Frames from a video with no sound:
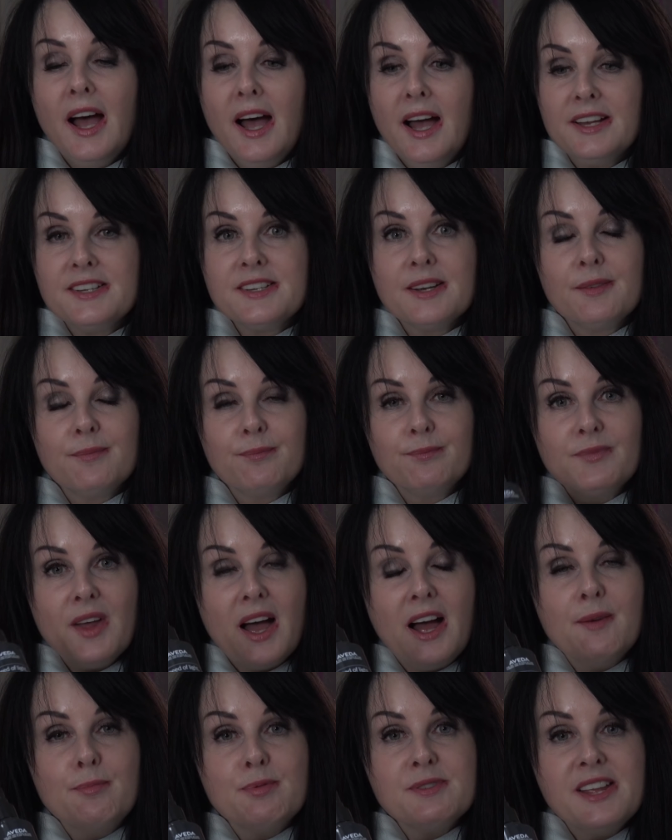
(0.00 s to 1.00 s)
And
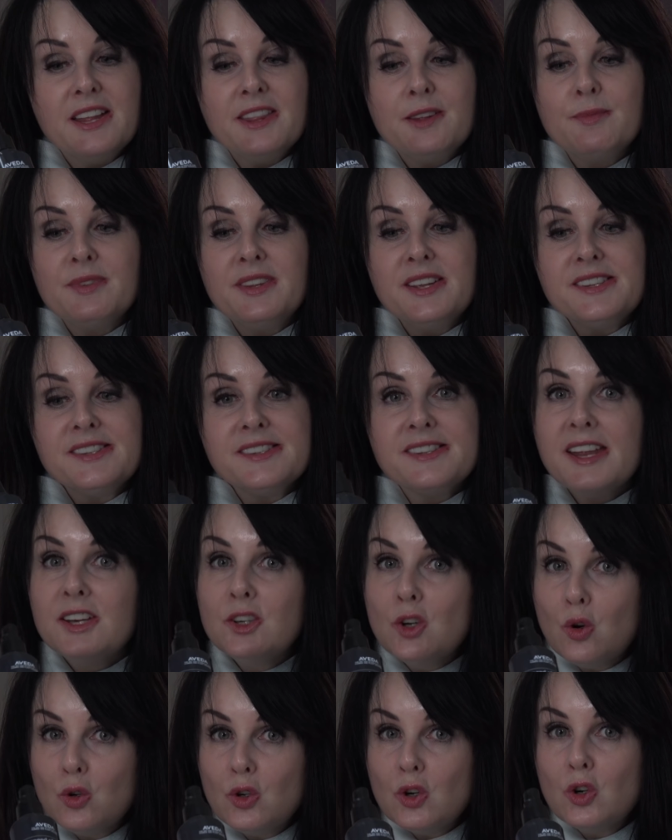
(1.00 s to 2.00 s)
I present them with this and say,
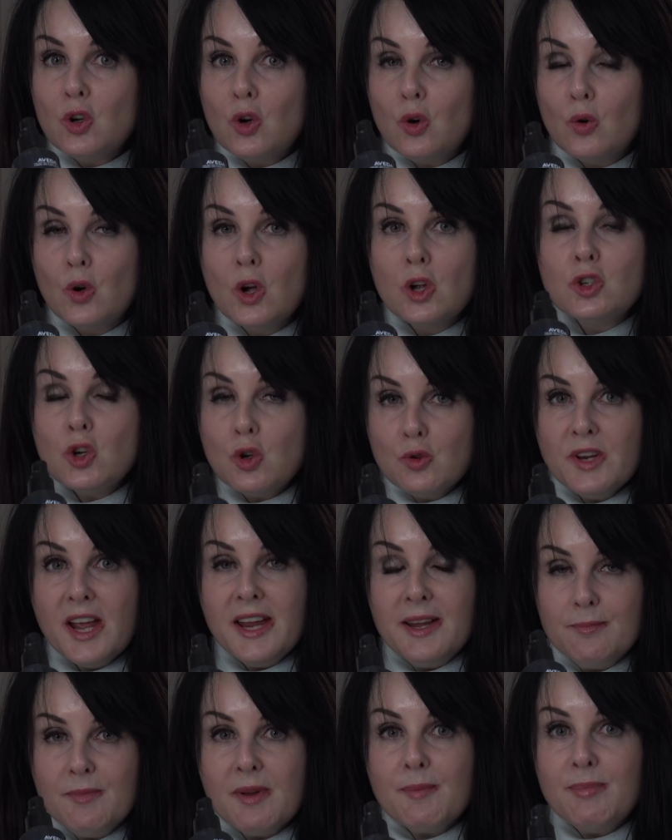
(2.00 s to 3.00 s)
no, no, no, don't
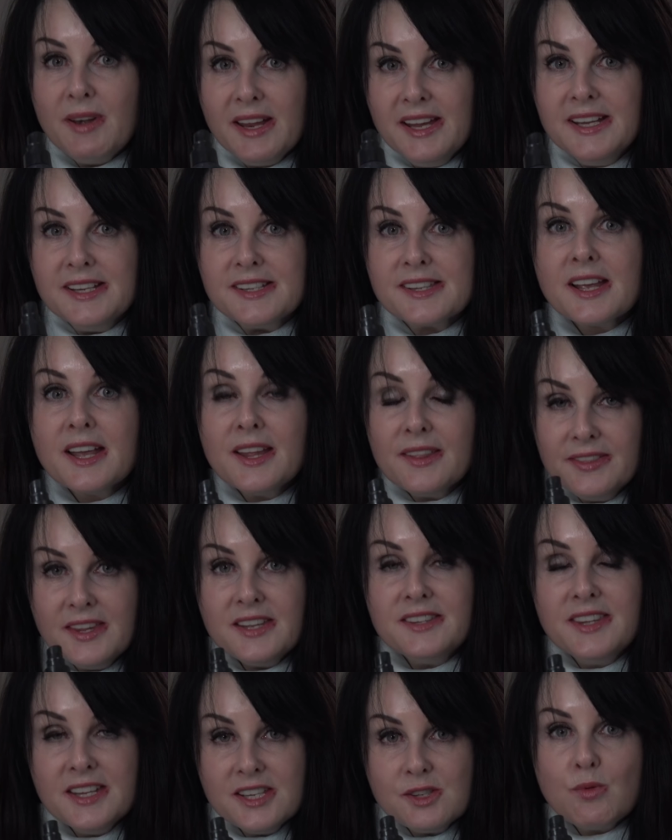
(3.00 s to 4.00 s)
hate me, please.
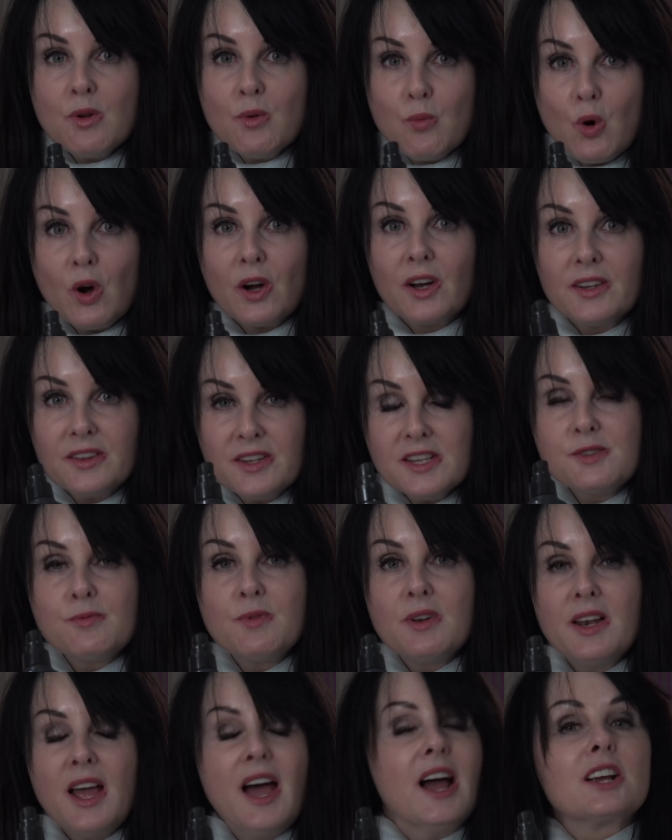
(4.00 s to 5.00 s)
This will work.
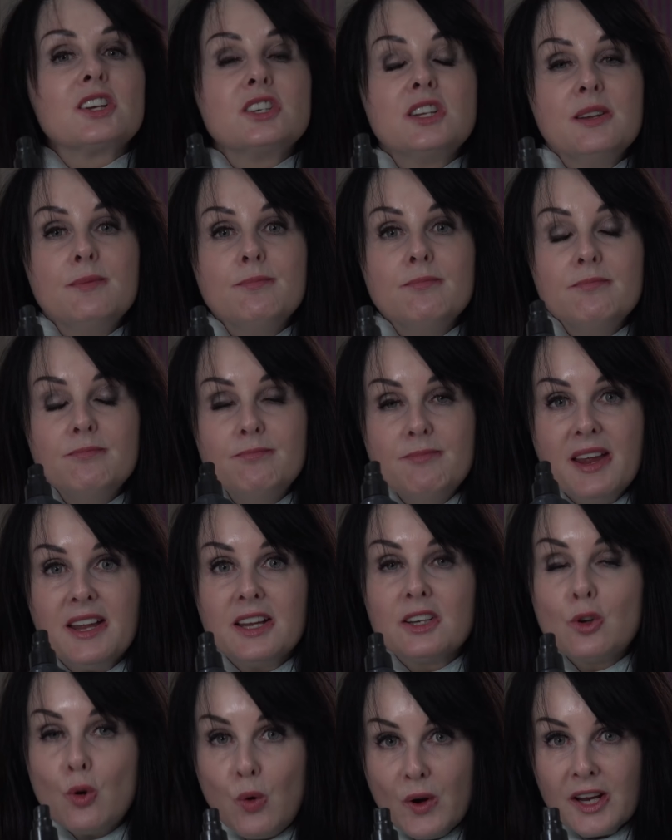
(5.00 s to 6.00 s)
This will actually
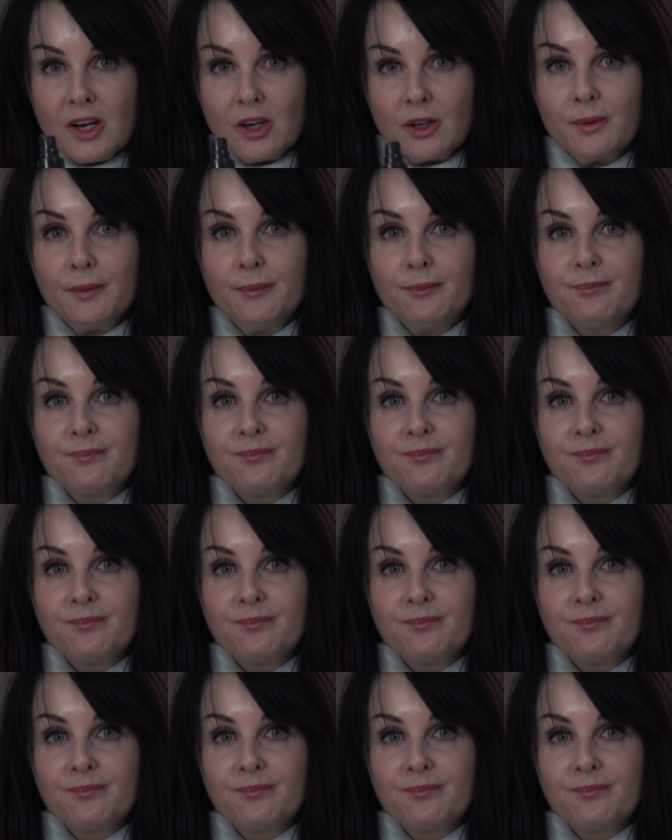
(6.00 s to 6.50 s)
make it quicker.